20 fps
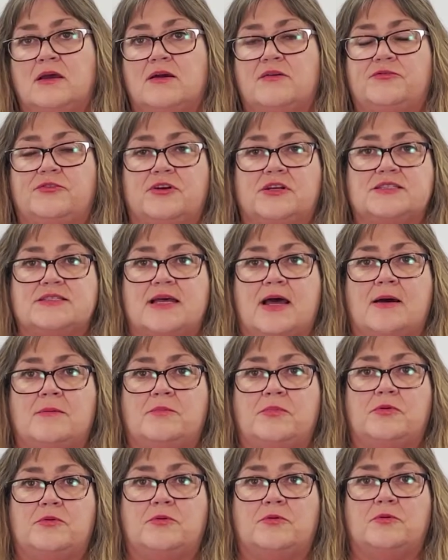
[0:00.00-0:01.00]
For
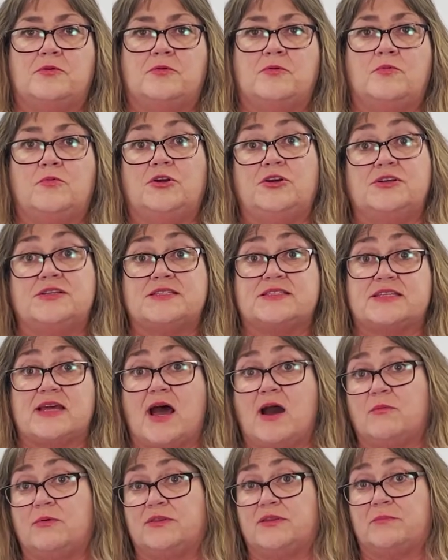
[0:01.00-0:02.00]
example, will you
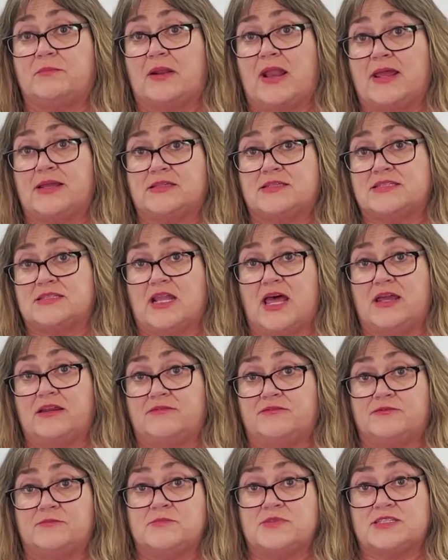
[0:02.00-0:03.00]
start with a blank slate
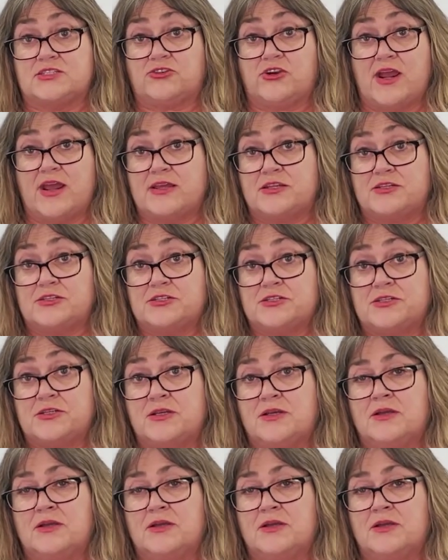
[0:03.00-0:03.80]
from scratch,